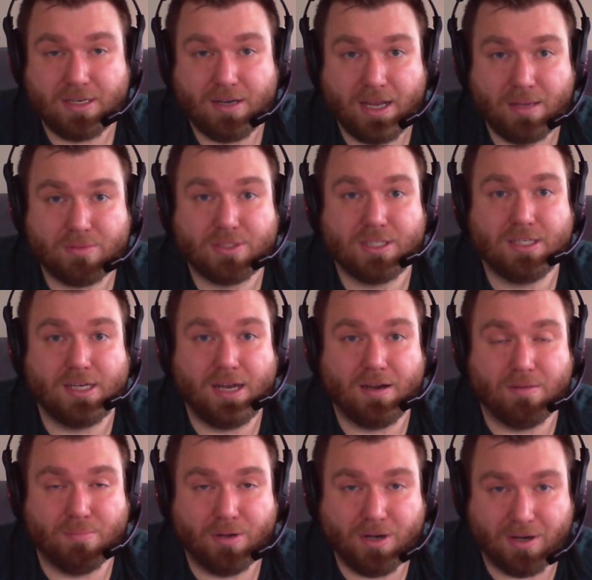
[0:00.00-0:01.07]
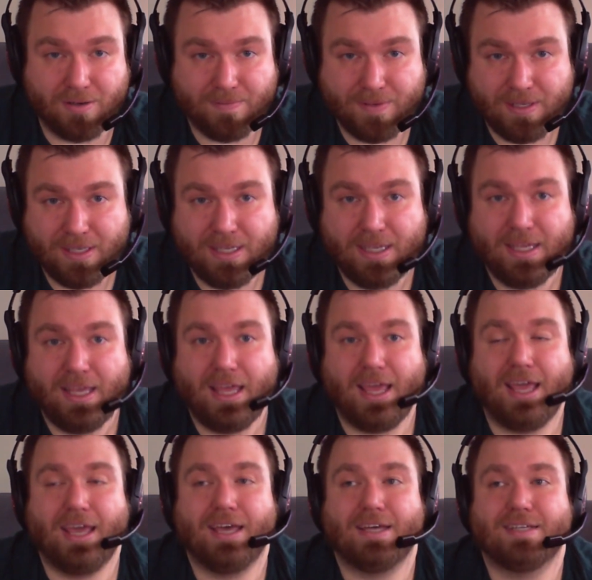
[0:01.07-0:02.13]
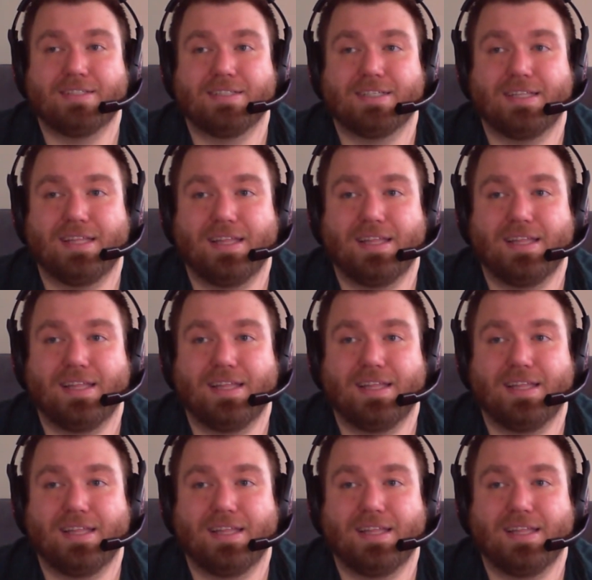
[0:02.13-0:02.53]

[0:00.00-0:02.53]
Hamilton and Aaron Burr, and